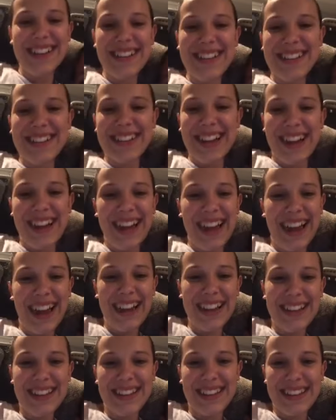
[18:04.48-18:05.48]

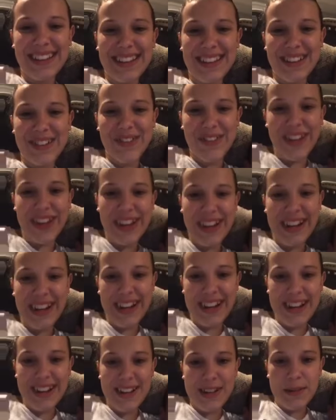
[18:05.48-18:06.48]
It's so funny.
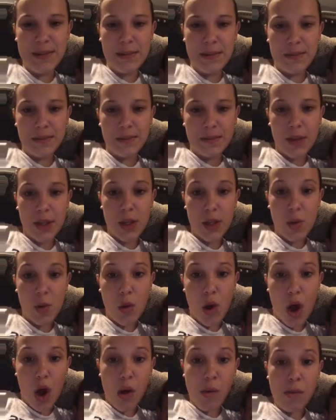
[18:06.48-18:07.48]
You
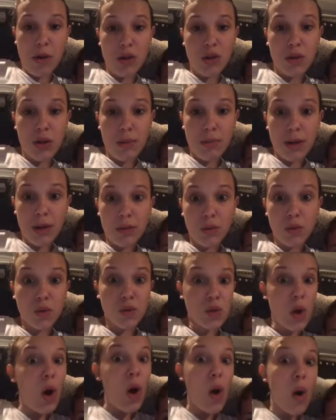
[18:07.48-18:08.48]
almost dropped my croissant.